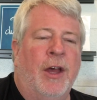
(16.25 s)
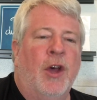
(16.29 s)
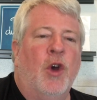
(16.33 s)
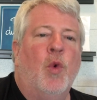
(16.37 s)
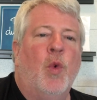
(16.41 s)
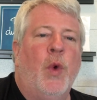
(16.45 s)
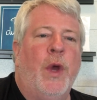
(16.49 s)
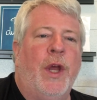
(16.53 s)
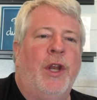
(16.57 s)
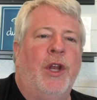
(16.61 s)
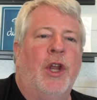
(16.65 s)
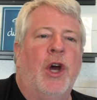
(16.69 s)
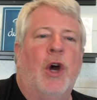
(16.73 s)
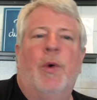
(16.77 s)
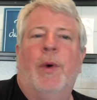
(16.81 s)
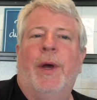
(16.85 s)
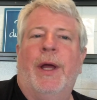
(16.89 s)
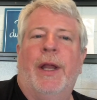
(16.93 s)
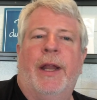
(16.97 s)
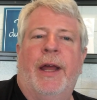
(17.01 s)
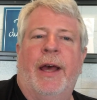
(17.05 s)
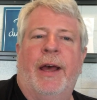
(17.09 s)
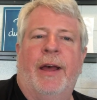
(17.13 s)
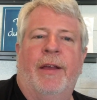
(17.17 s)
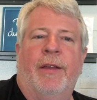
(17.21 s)
We know
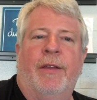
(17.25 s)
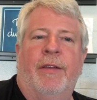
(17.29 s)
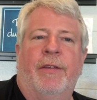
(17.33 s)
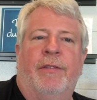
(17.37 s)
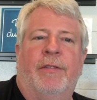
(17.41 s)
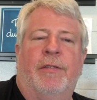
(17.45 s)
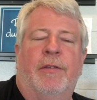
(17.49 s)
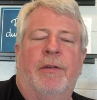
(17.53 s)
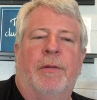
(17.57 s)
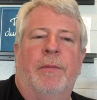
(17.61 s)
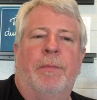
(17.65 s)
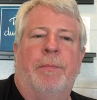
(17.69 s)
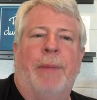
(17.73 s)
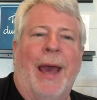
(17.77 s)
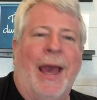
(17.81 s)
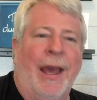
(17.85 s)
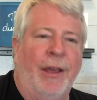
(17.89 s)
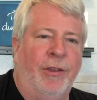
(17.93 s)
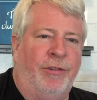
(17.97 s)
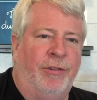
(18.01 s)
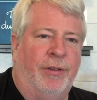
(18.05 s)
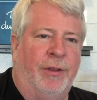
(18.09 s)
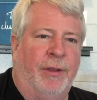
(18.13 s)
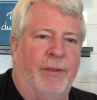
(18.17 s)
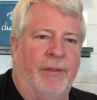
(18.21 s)
it as
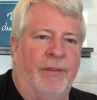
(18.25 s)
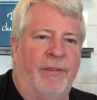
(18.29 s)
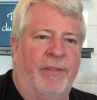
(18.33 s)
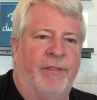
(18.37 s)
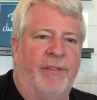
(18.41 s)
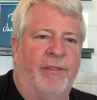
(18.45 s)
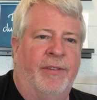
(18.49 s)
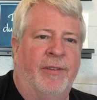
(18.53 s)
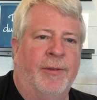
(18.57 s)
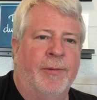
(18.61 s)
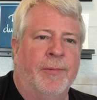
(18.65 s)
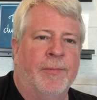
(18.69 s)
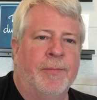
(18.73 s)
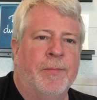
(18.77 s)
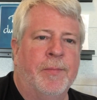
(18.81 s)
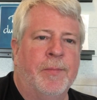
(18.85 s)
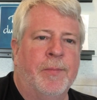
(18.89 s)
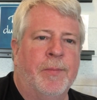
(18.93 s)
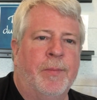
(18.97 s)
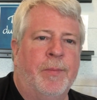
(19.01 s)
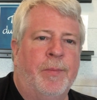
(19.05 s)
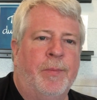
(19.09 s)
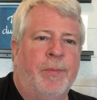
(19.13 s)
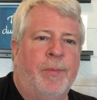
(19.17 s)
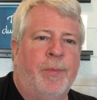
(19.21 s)
patience.
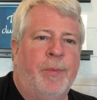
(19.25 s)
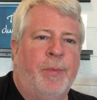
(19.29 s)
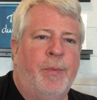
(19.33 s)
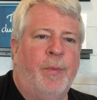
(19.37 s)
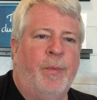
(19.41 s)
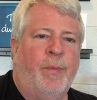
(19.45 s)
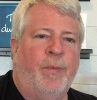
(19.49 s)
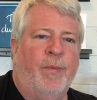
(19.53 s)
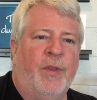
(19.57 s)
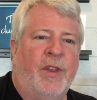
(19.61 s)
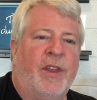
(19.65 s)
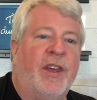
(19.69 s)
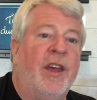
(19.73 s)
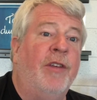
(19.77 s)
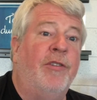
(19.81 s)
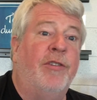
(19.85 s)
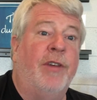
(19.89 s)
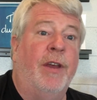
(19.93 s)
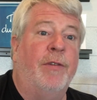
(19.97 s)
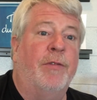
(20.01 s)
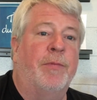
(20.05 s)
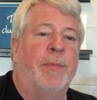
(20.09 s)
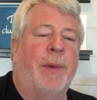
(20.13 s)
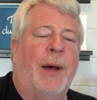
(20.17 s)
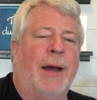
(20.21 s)
King
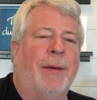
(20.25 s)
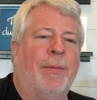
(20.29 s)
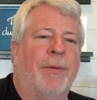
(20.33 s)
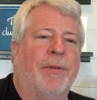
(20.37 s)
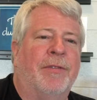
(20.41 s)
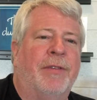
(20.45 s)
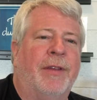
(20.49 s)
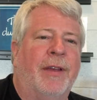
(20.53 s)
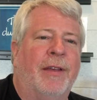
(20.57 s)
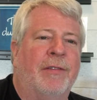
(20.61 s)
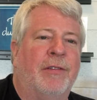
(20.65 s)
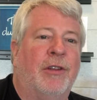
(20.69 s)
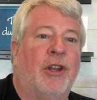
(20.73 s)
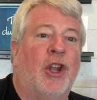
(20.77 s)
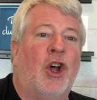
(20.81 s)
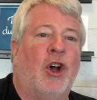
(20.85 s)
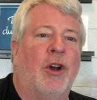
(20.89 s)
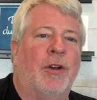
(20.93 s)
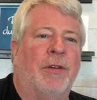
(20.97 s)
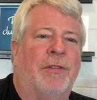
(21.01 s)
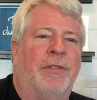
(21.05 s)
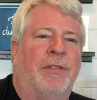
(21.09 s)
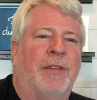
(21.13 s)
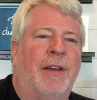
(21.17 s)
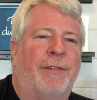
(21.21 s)
James Bible says
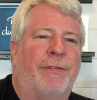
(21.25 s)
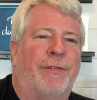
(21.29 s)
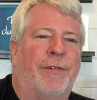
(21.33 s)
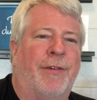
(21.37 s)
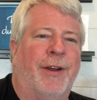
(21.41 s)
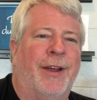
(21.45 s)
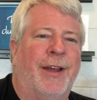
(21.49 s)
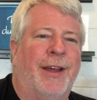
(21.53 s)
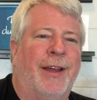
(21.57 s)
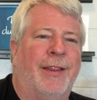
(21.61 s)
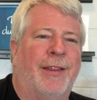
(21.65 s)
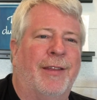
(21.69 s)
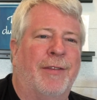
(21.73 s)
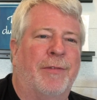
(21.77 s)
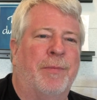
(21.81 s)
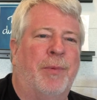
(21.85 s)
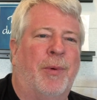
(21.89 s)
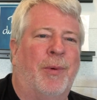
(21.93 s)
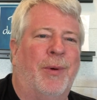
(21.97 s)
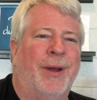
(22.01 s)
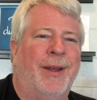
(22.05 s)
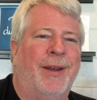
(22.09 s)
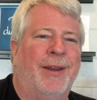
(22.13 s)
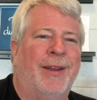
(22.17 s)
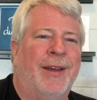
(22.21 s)
long-suffering at this
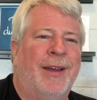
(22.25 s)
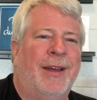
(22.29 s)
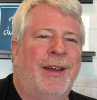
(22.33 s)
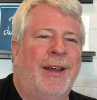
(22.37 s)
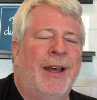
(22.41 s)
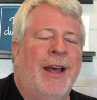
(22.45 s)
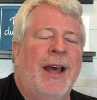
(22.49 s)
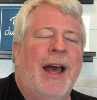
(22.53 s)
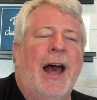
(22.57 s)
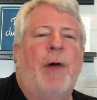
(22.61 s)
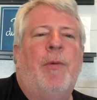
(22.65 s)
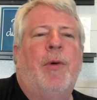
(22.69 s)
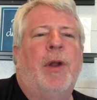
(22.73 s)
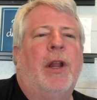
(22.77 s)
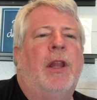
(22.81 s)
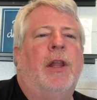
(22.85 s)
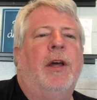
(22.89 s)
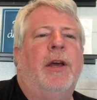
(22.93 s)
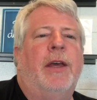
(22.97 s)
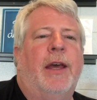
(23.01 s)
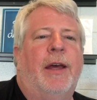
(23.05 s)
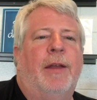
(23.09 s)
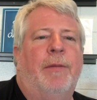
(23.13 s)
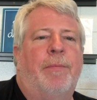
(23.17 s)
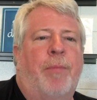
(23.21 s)
point. I want to
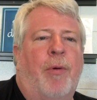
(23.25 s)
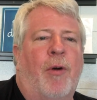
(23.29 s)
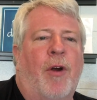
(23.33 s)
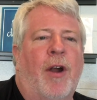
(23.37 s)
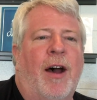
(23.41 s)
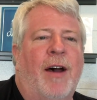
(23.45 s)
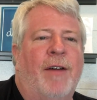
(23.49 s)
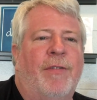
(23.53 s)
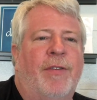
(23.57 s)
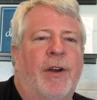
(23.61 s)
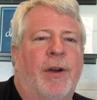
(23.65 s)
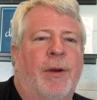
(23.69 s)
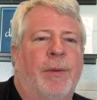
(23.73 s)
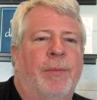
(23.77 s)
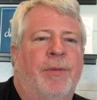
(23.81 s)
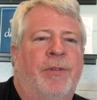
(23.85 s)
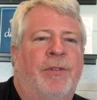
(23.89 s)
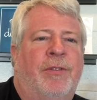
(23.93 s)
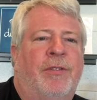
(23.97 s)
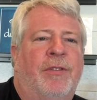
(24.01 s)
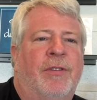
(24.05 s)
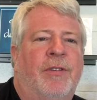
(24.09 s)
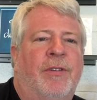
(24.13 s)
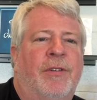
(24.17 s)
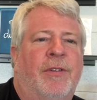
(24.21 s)
look at
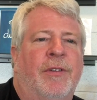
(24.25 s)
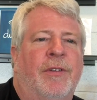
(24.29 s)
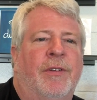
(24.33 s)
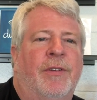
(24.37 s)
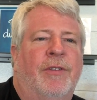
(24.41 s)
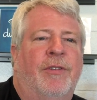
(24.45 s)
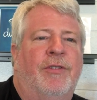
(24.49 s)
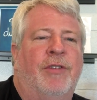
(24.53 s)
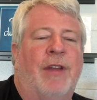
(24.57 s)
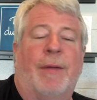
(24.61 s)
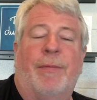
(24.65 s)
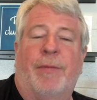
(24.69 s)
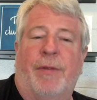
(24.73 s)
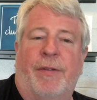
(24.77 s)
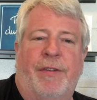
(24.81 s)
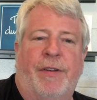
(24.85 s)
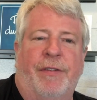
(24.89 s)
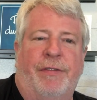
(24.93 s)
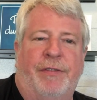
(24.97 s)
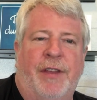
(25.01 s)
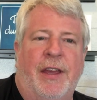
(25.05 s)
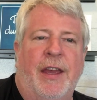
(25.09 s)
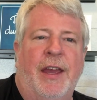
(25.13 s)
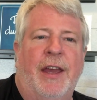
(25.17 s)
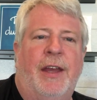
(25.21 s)
Proverbs chapter
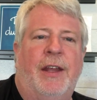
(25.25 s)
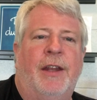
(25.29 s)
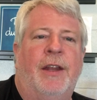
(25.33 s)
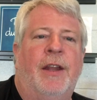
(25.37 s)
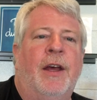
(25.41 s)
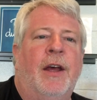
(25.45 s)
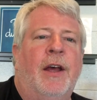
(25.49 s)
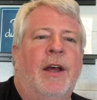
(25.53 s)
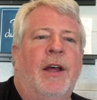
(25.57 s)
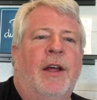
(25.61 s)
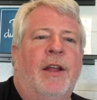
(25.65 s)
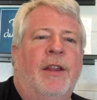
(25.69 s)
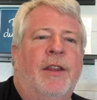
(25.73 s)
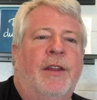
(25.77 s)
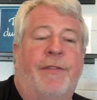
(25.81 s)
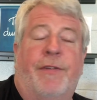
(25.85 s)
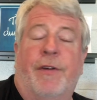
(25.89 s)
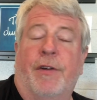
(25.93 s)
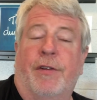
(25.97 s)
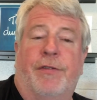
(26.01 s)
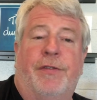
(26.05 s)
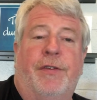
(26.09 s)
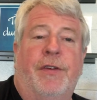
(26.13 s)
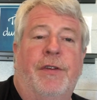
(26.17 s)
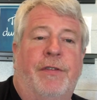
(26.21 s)
15, the
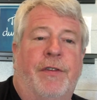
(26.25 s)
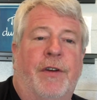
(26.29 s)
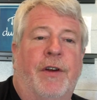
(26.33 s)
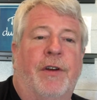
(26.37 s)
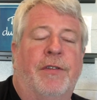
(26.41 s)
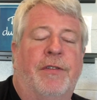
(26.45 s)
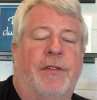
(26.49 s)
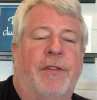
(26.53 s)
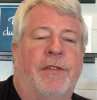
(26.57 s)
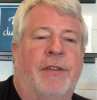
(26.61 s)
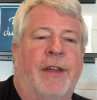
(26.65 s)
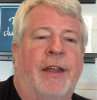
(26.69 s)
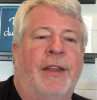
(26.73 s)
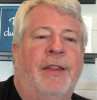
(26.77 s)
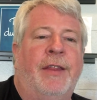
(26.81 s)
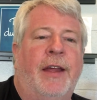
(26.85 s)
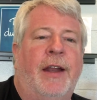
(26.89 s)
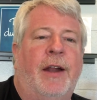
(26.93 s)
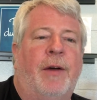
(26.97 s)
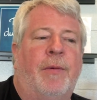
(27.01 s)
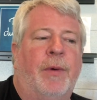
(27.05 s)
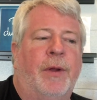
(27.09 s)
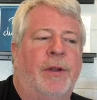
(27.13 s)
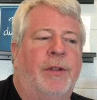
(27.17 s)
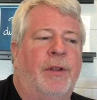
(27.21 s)
first few verses, and
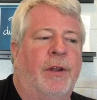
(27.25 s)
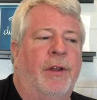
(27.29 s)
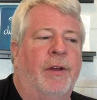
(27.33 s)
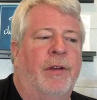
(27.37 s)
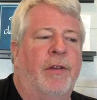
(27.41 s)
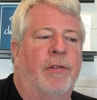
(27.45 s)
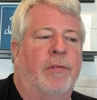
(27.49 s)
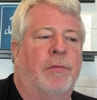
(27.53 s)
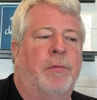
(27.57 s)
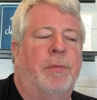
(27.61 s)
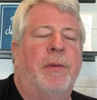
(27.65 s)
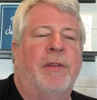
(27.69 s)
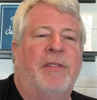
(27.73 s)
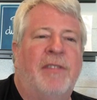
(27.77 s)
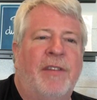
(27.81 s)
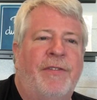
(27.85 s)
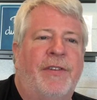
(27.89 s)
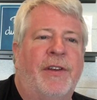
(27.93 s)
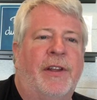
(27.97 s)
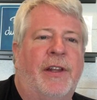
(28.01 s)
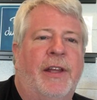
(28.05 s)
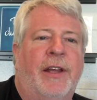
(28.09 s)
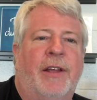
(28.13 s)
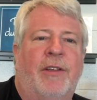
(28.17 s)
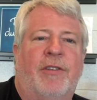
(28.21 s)
then I want to look
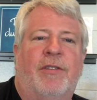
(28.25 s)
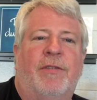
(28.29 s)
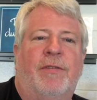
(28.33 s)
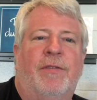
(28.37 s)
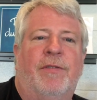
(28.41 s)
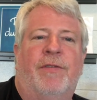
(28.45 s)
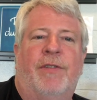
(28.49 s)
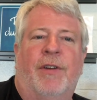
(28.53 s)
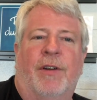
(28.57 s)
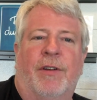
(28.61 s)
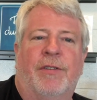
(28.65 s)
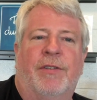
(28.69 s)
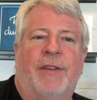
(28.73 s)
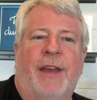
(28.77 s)
specifically at verse